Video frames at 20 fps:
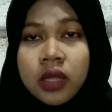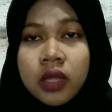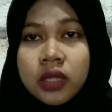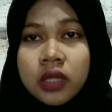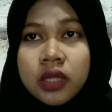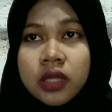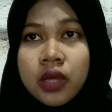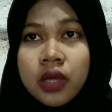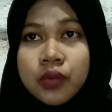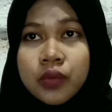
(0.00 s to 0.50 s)

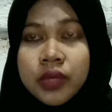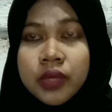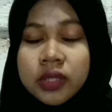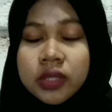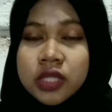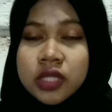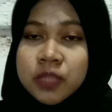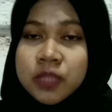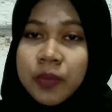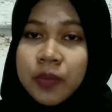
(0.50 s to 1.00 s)
Along with
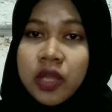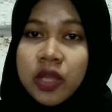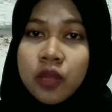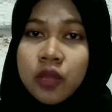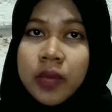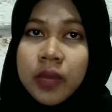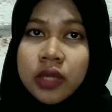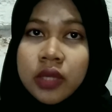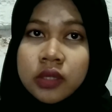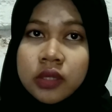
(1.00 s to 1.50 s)
this
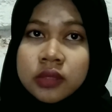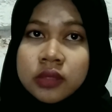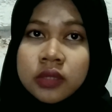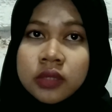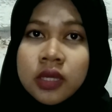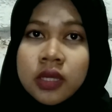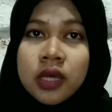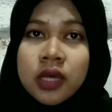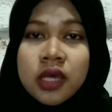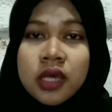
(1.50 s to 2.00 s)
phenomenon,
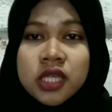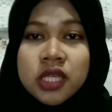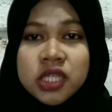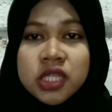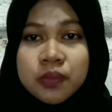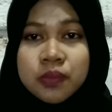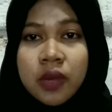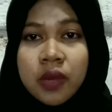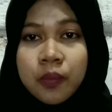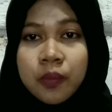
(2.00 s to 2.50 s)

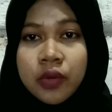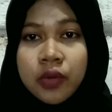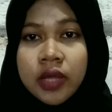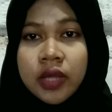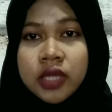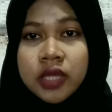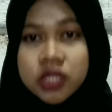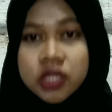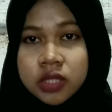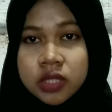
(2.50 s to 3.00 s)
smartphone
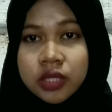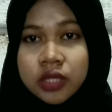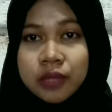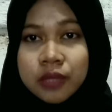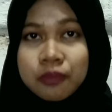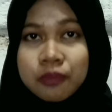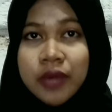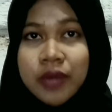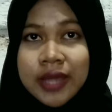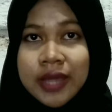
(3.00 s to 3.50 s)
actually
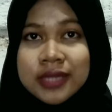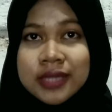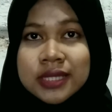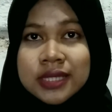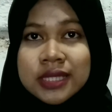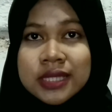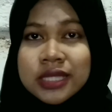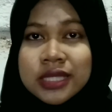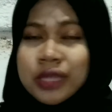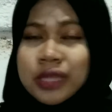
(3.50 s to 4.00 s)
brings
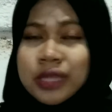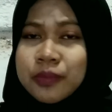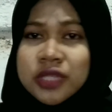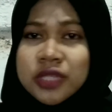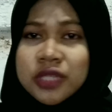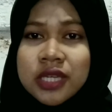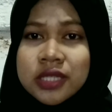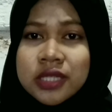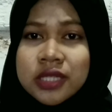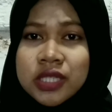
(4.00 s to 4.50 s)
some
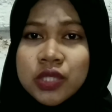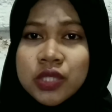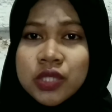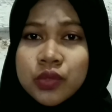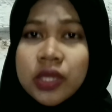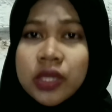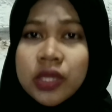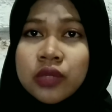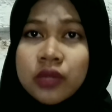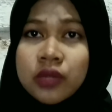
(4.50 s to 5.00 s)
changes to
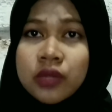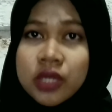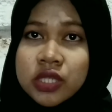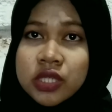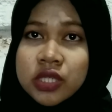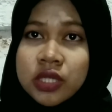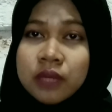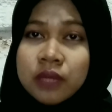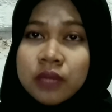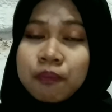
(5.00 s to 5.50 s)

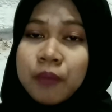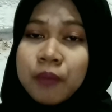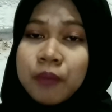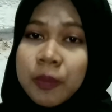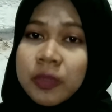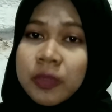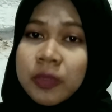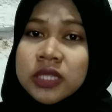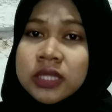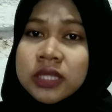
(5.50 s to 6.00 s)
Indonesian
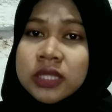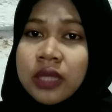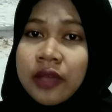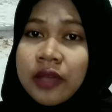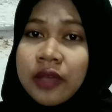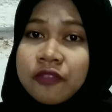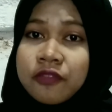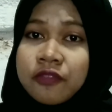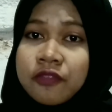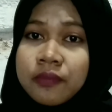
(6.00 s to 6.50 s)
people's
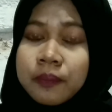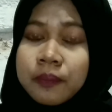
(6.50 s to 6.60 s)
life.